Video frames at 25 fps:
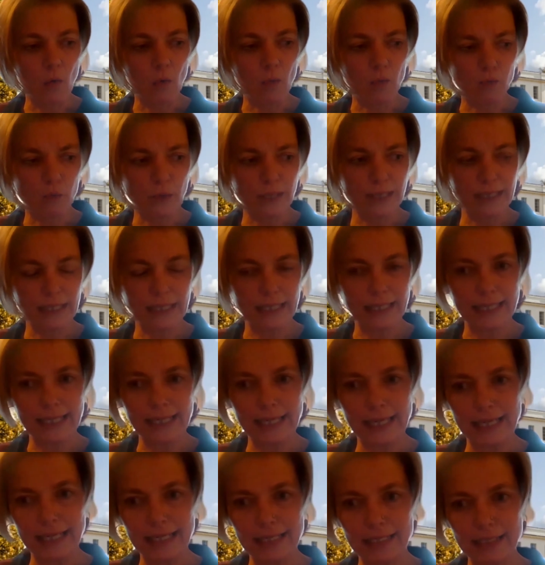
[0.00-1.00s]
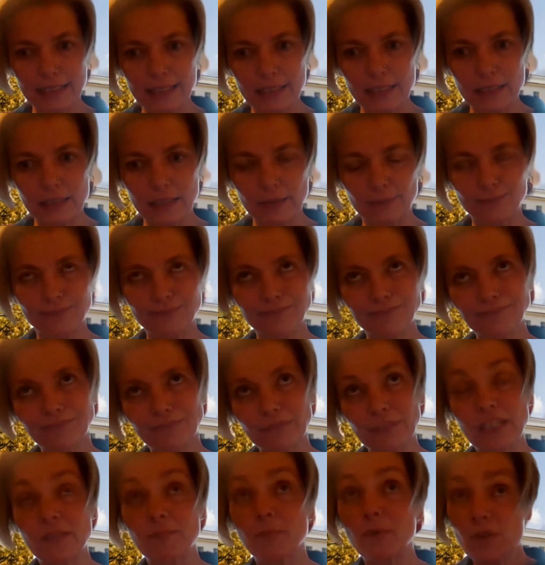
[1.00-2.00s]
really it's
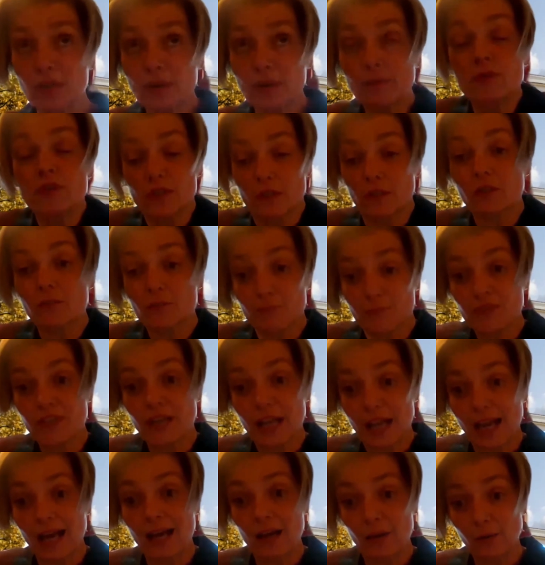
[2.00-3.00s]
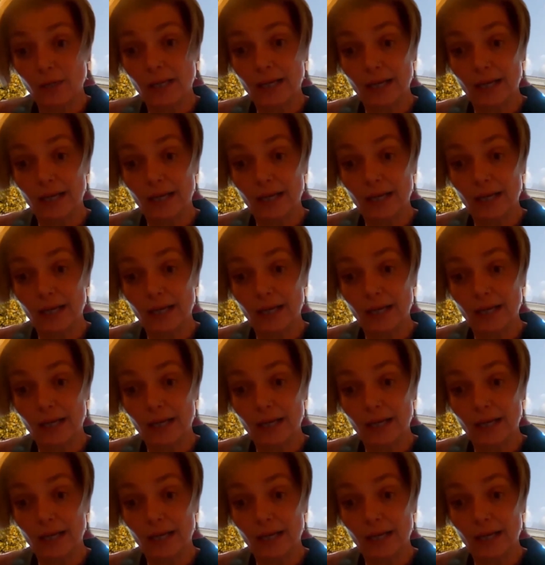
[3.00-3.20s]
I suppose I'm just going to say it out